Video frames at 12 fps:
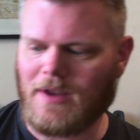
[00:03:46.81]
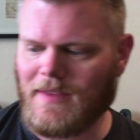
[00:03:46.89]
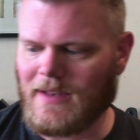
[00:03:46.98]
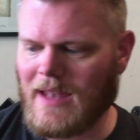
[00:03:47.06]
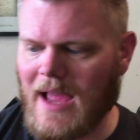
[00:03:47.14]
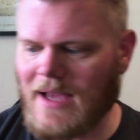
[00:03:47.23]
And
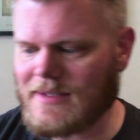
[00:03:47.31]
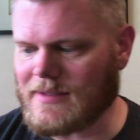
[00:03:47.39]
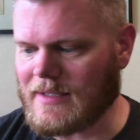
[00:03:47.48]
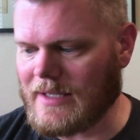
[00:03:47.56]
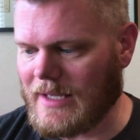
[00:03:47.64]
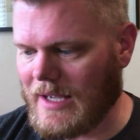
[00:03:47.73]
then
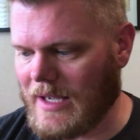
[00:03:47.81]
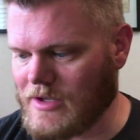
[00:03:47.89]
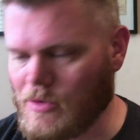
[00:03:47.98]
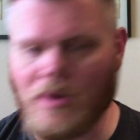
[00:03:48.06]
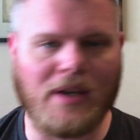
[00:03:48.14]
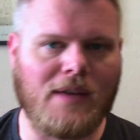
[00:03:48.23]
lastly,
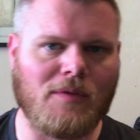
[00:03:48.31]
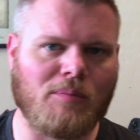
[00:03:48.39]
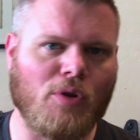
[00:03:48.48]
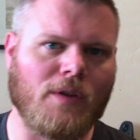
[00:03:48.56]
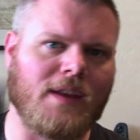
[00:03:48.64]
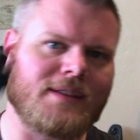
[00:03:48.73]
you could even
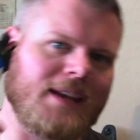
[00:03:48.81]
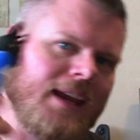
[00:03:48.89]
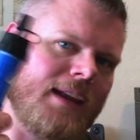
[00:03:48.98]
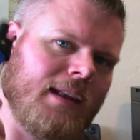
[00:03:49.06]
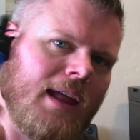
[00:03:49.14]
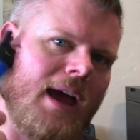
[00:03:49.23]
put this
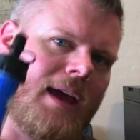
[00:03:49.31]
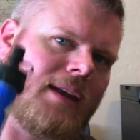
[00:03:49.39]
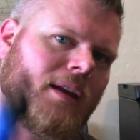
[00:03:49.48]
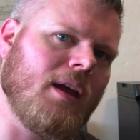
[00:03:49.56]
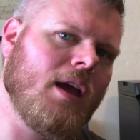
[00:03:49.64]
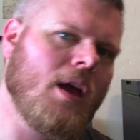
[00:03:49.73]
in line